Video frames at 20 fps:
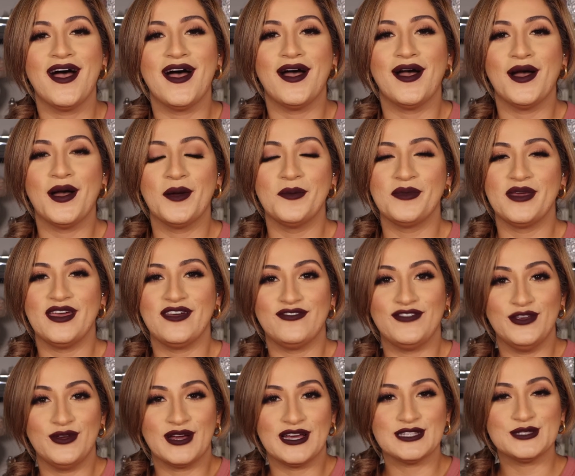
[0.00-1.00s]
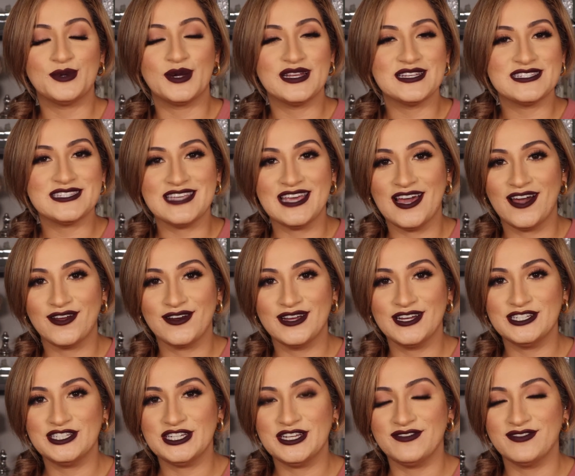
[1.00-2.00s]
If you guys want to see how to
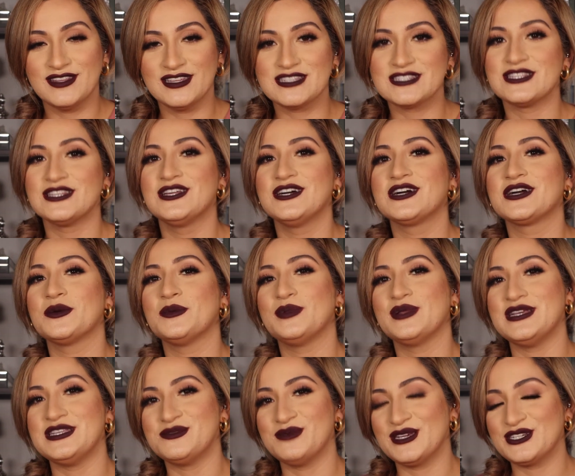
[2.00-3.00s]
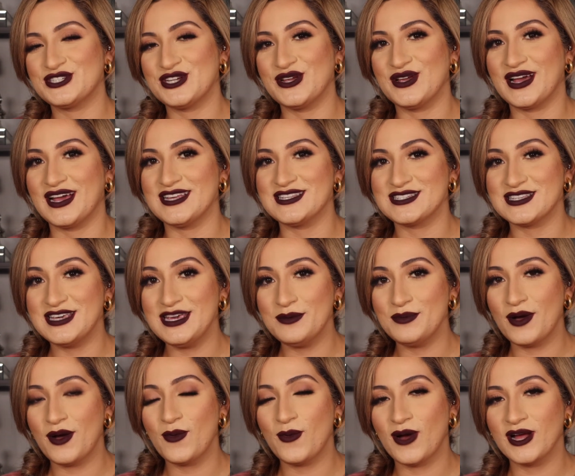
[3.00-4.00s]
achieve this look, please make sure you guys
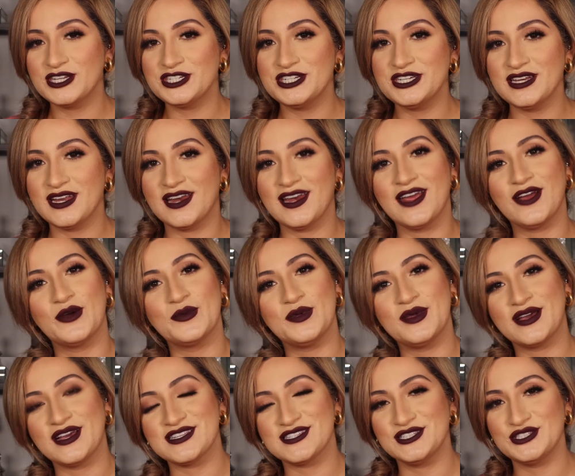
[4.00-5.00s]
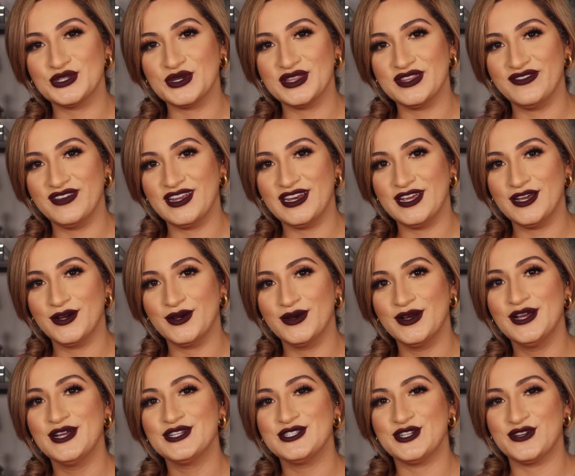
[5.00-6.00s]
keep on watching, and I hope you guys enjoyed the video.
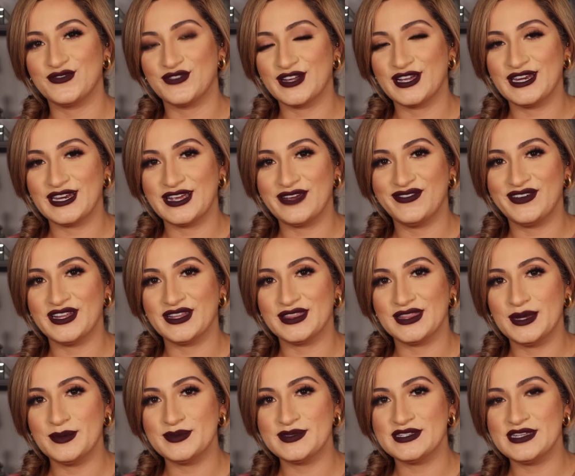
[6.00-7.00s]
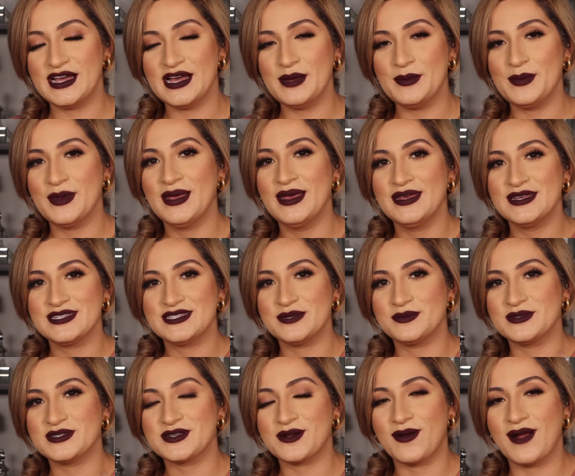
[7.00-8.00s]
Don't forget to give it a thumbs up,
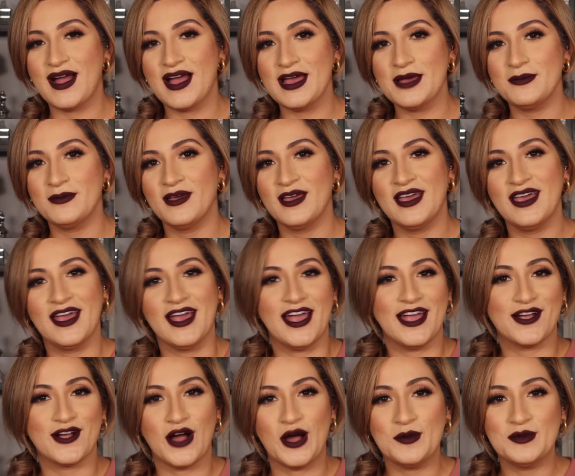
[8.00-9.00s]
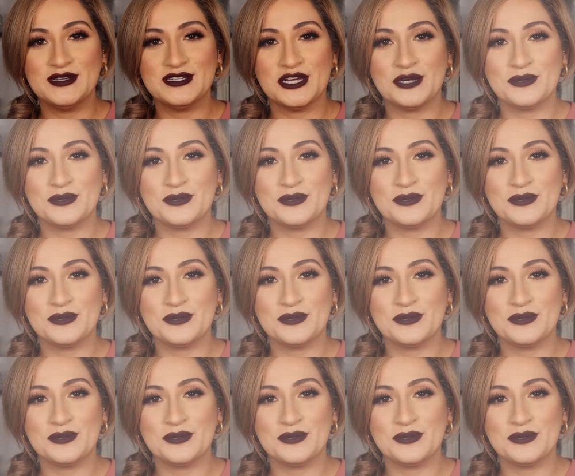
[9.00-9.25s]
subscribe, and comment